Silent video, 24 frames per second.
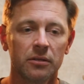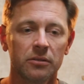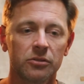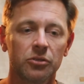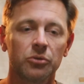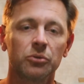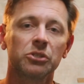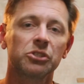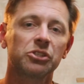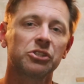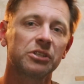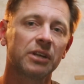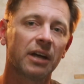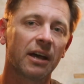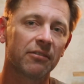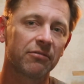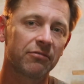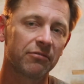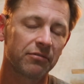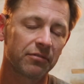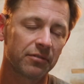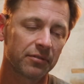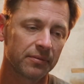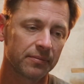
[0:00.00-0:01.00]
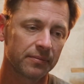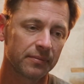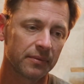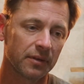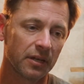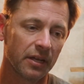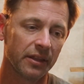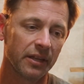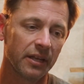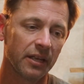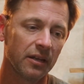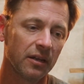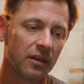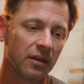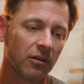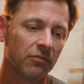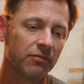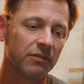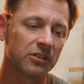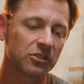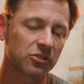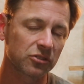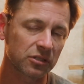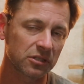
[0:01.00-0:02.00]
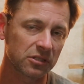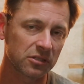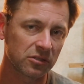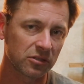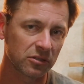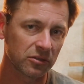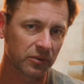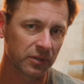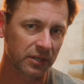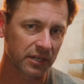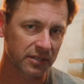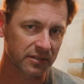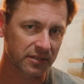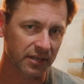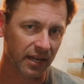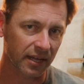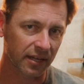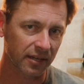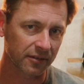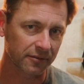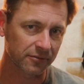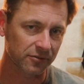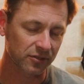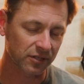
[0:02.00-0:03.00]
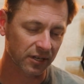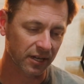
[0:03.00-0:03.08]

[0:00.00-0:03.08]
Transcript: to a chef, and then eventually to an executive